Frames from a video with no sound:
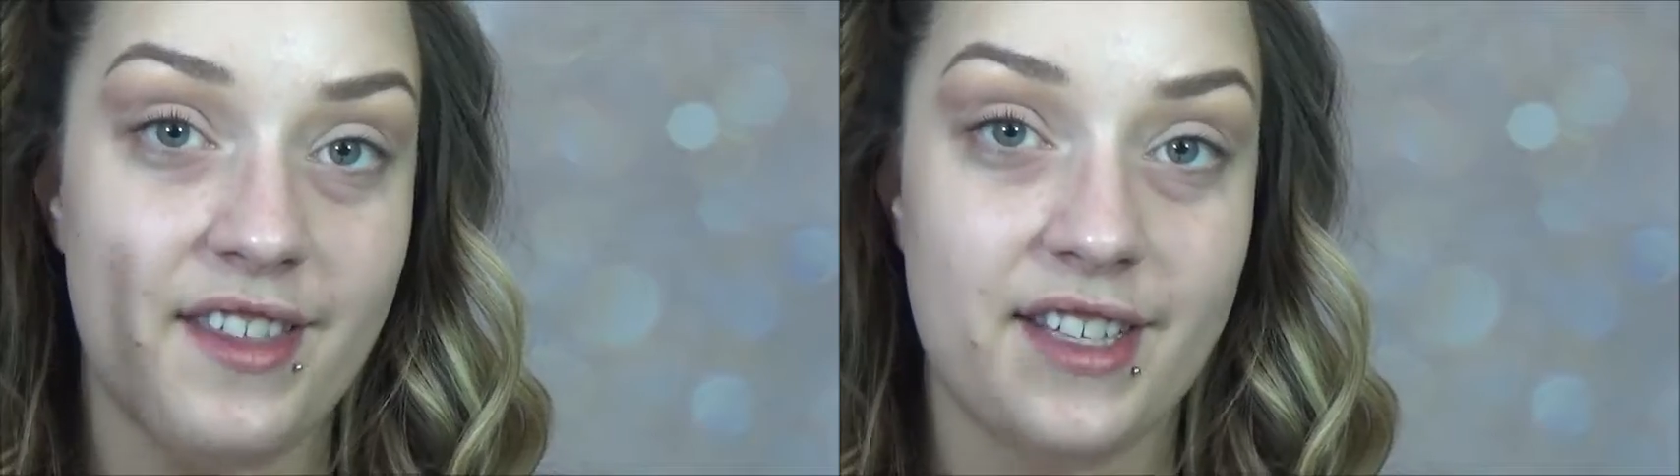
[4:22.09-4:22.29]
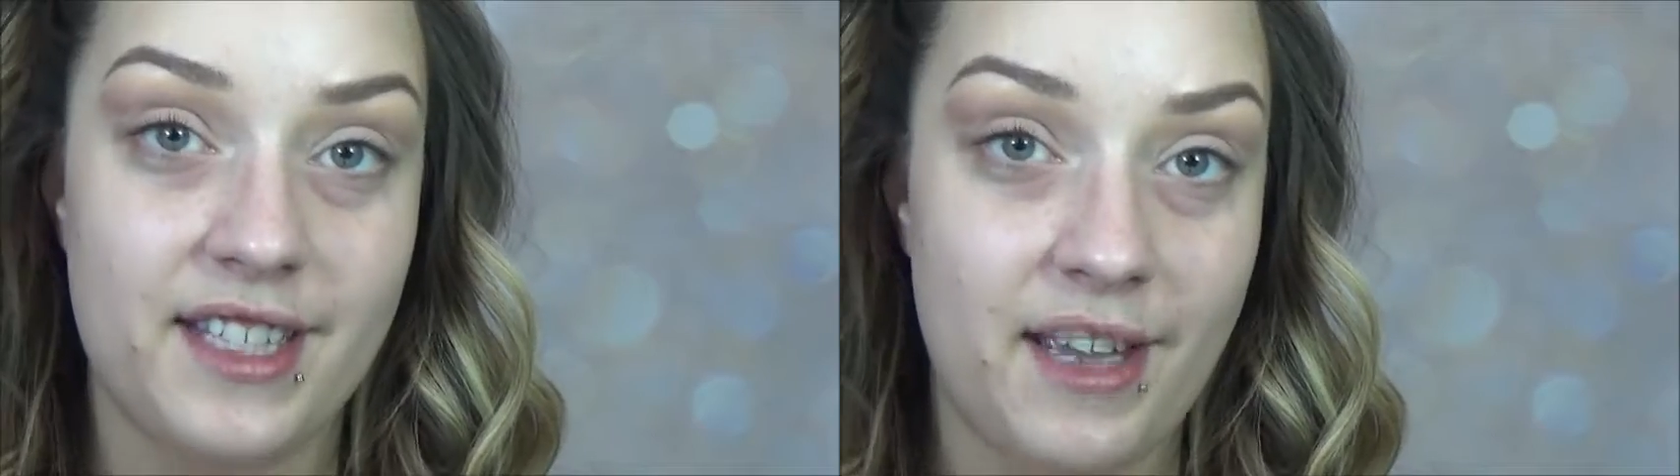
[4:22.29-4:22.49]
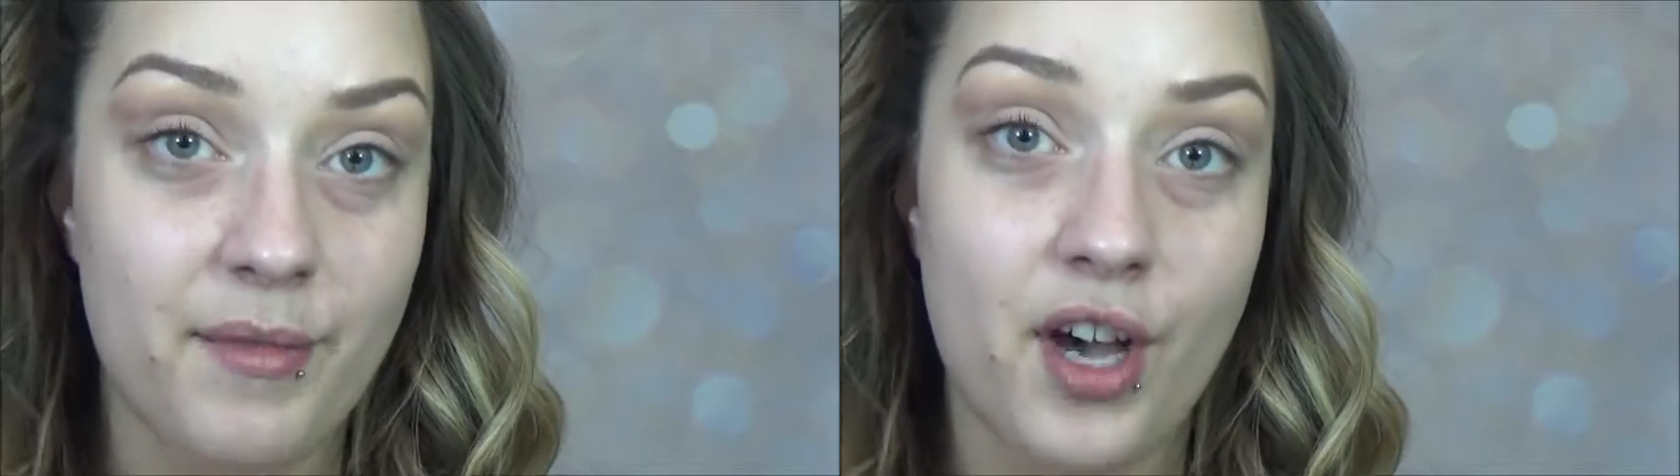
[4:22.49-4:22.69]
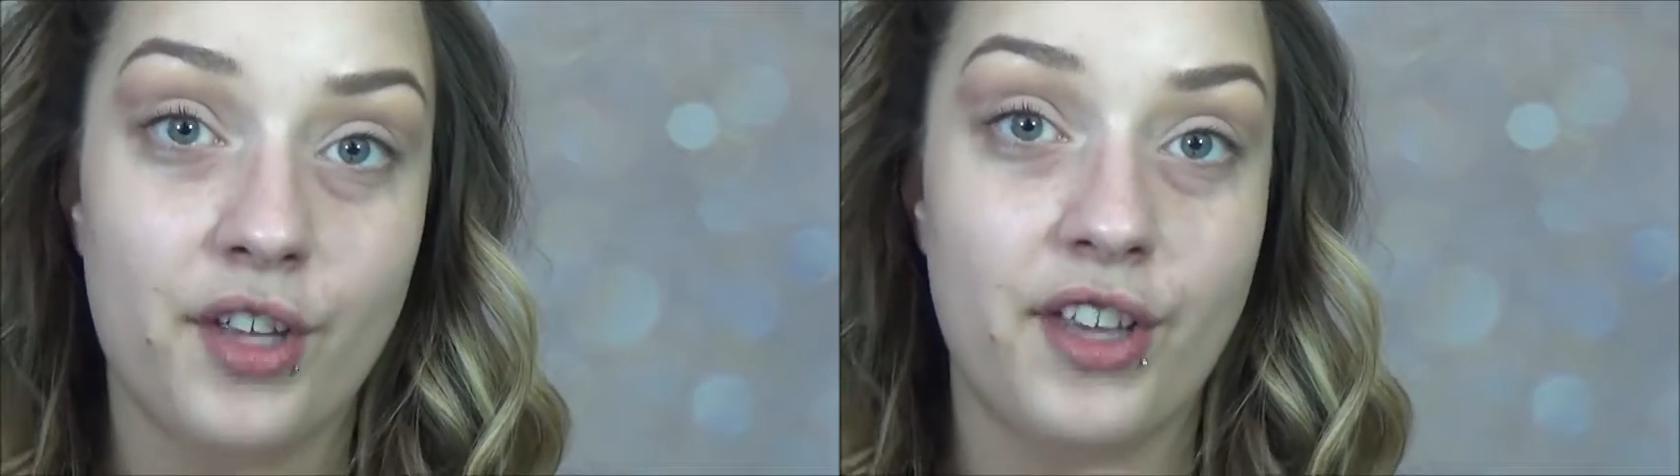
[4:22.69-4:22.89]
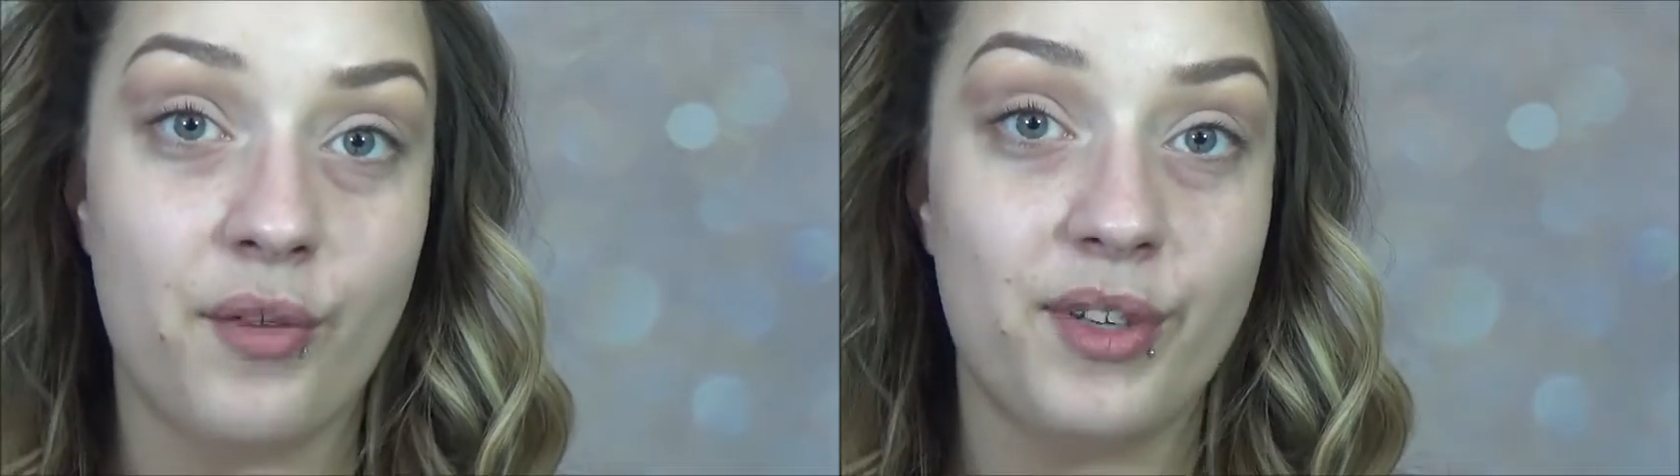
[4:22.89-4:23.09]
the same
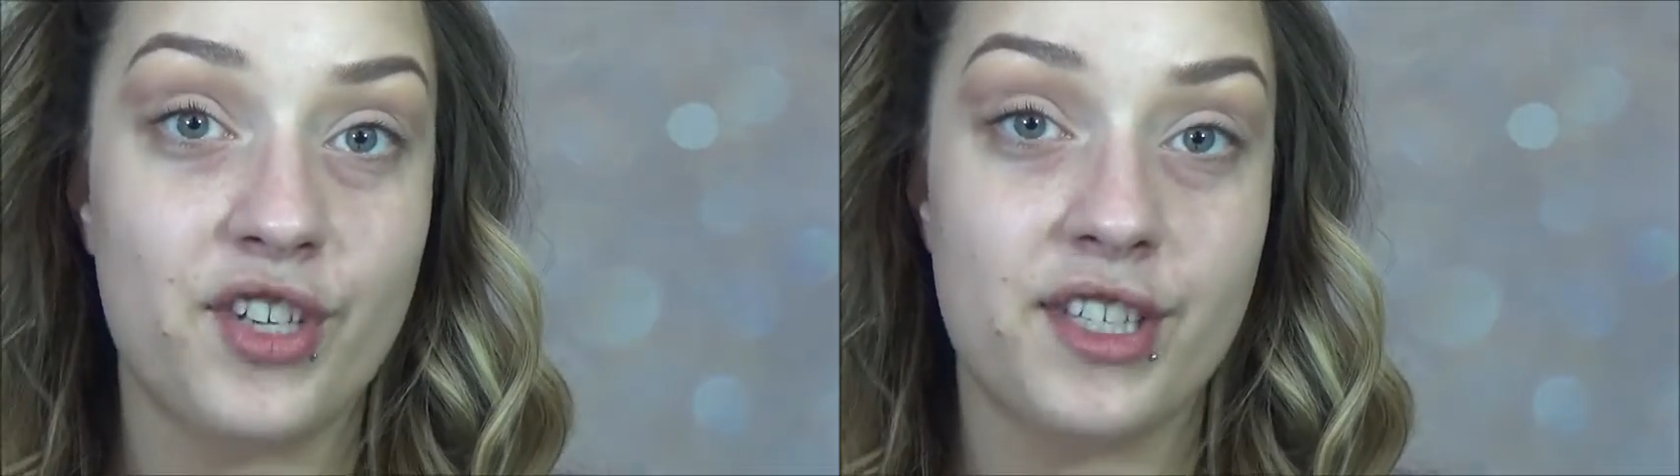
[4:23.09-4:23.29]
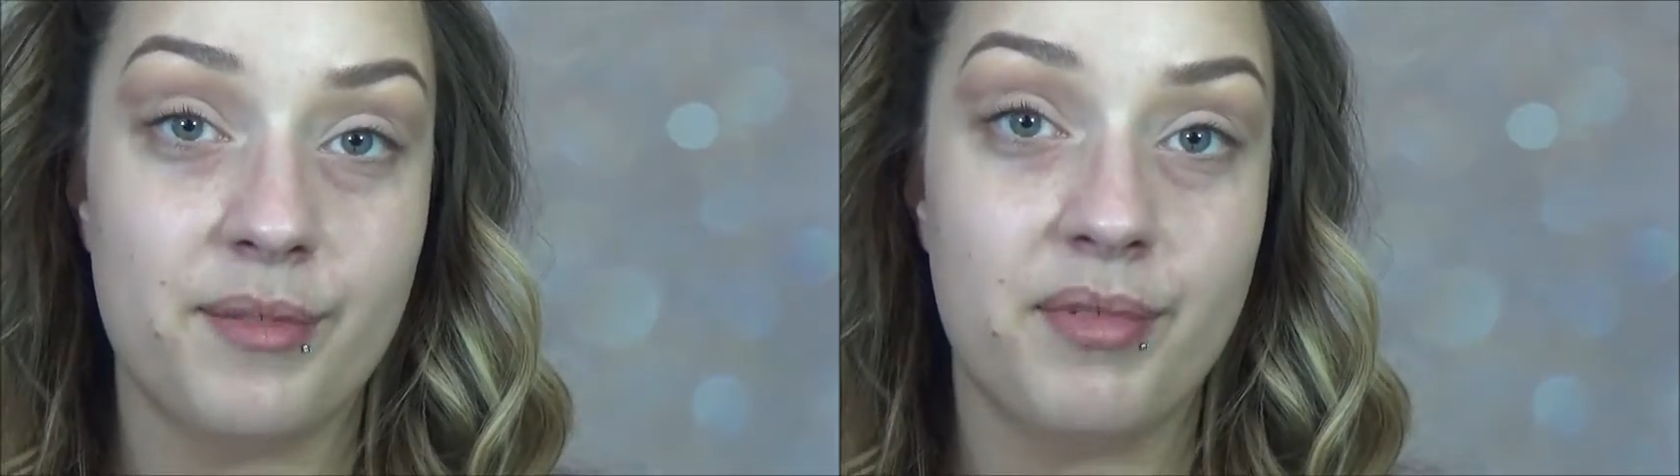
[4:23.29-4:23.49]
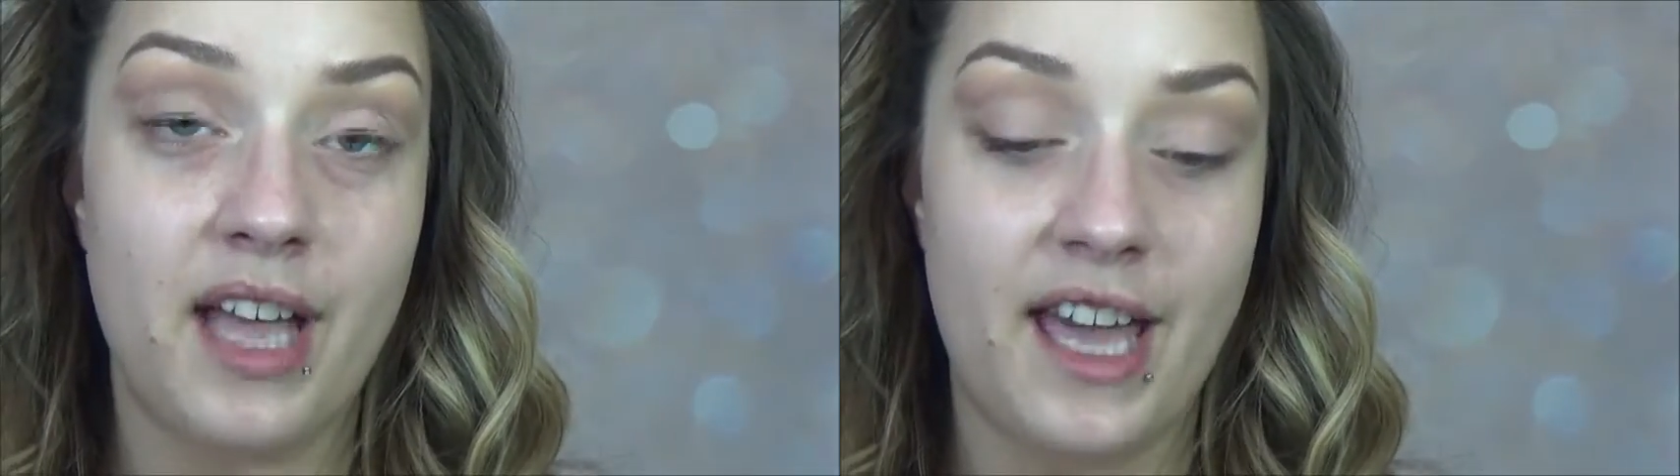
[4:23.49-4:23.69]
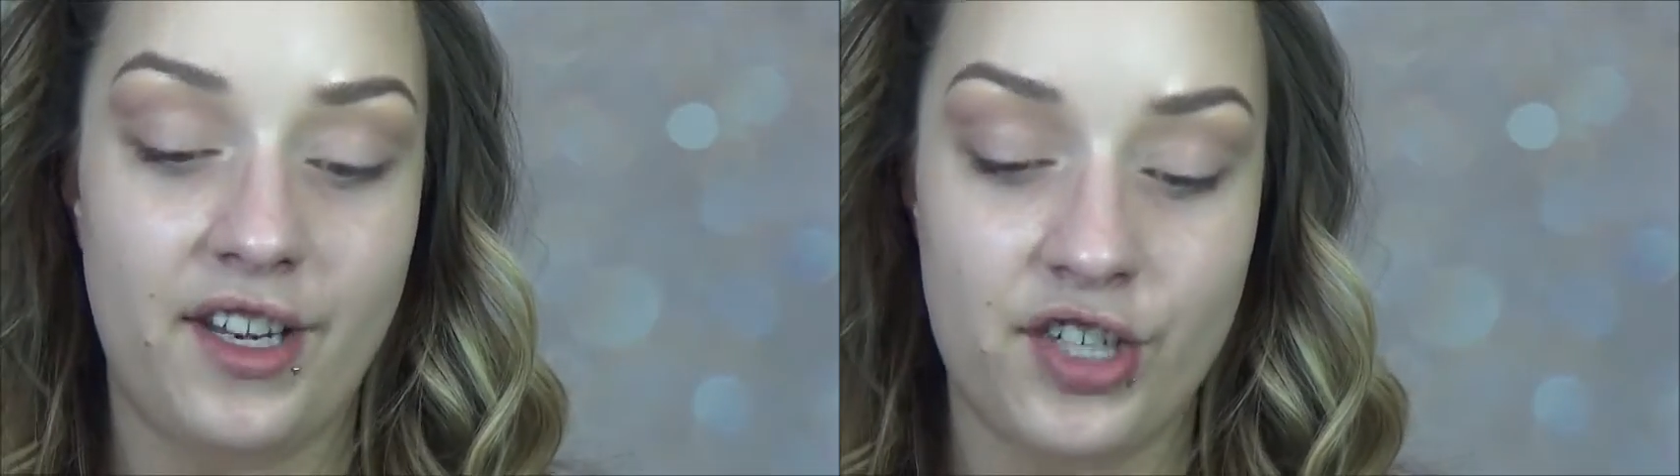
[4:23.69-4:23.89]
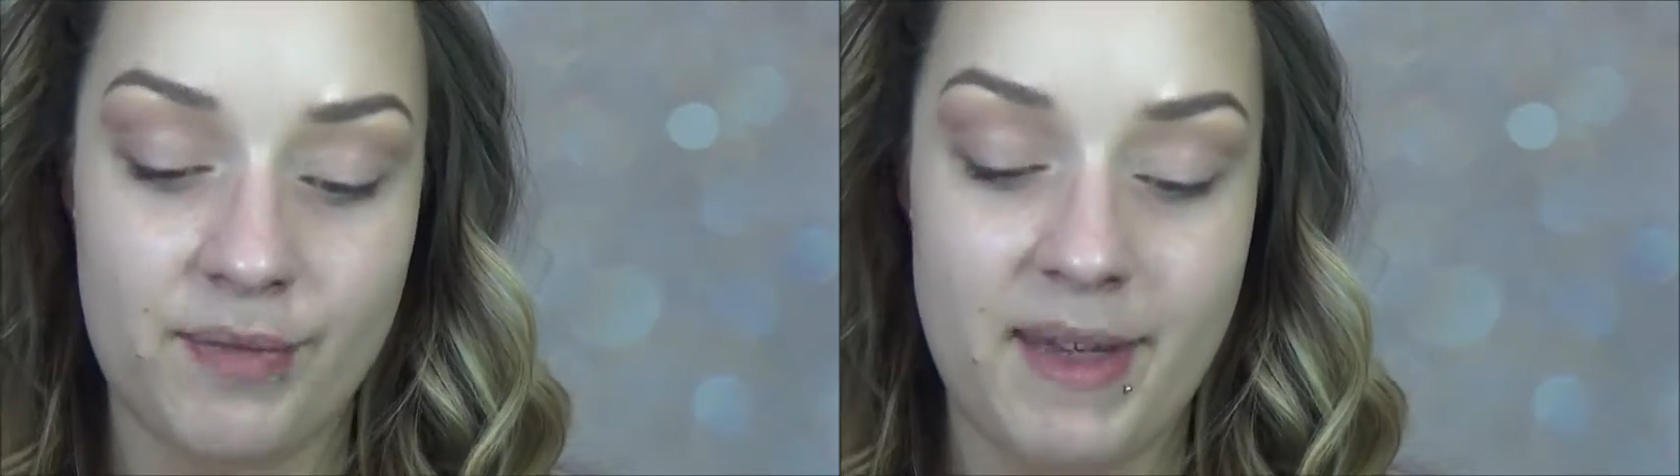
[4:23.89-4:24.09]
color that we just applied
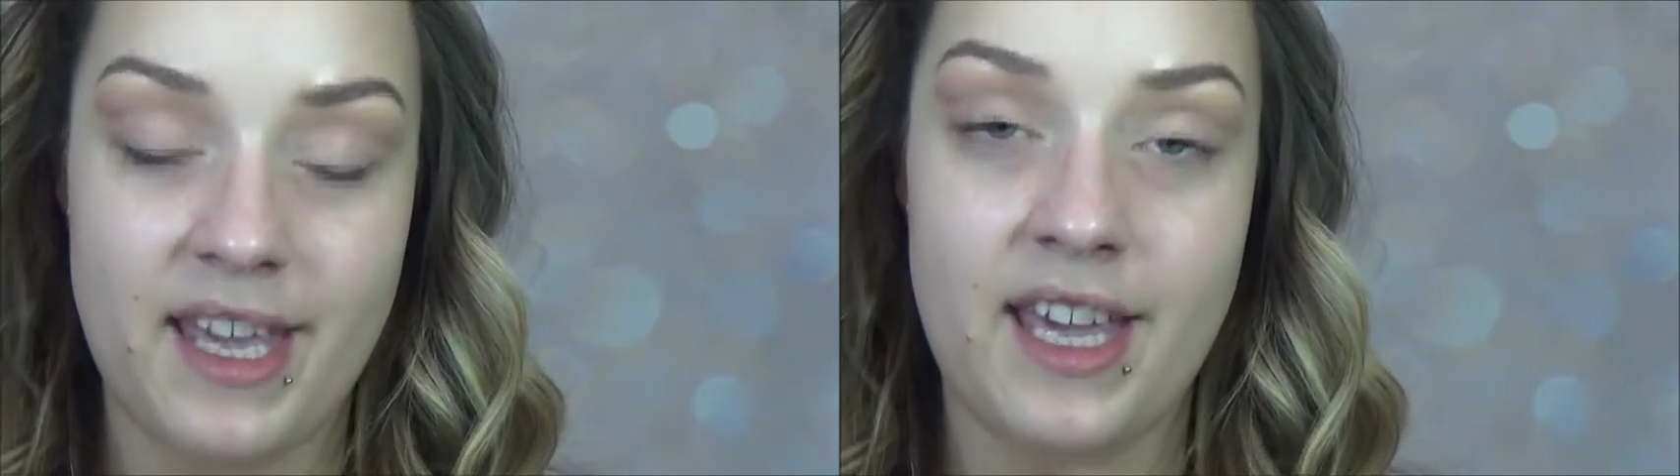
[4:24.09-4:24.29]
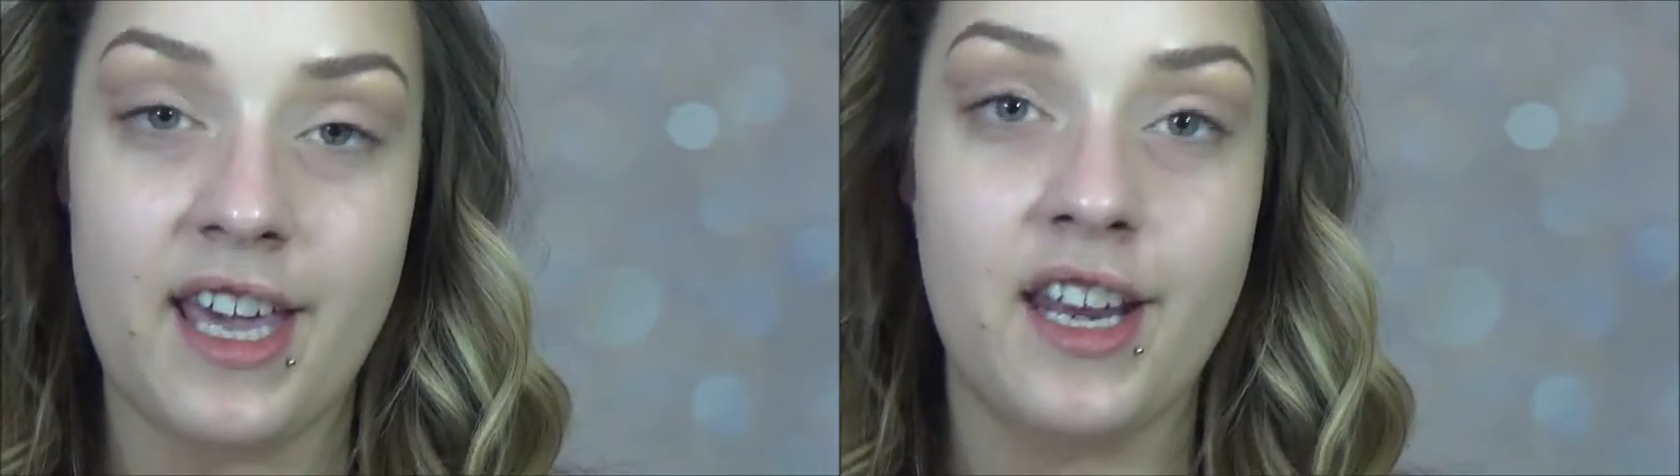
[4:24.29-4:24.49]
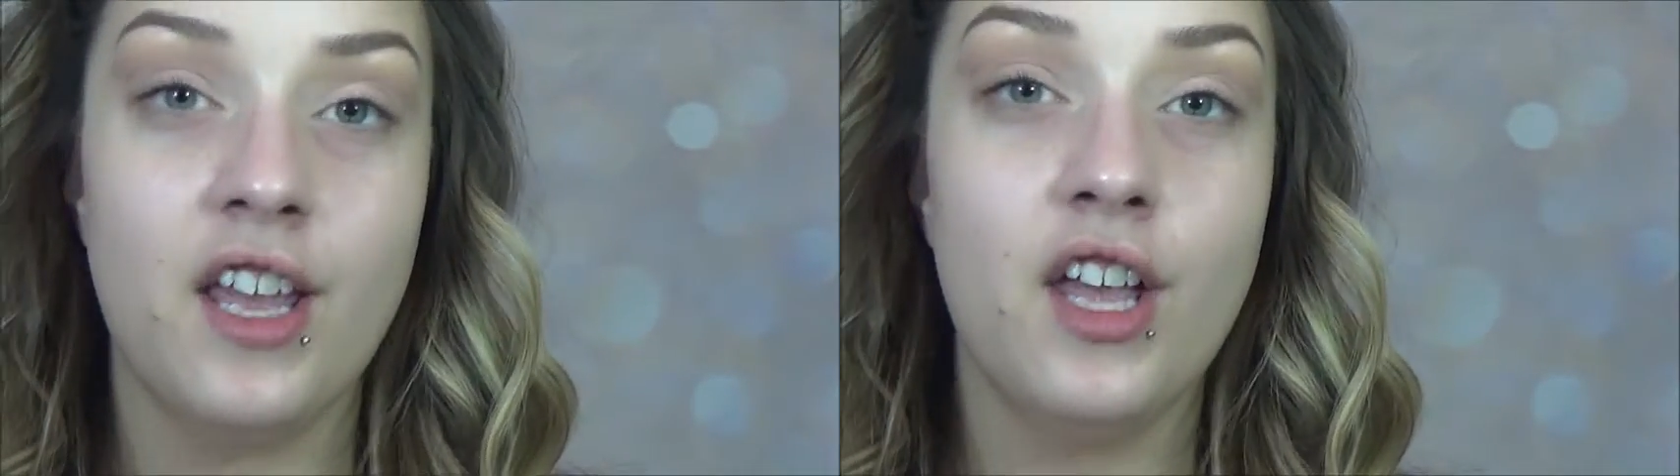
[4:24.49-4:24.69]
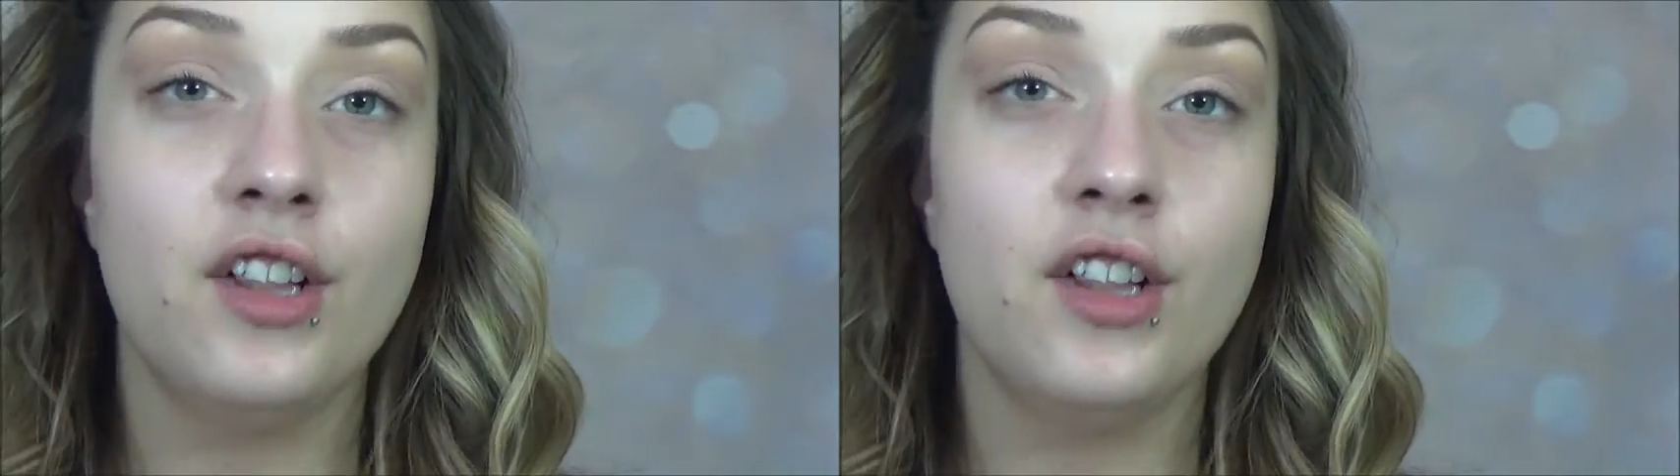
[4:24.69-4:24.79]
and just making it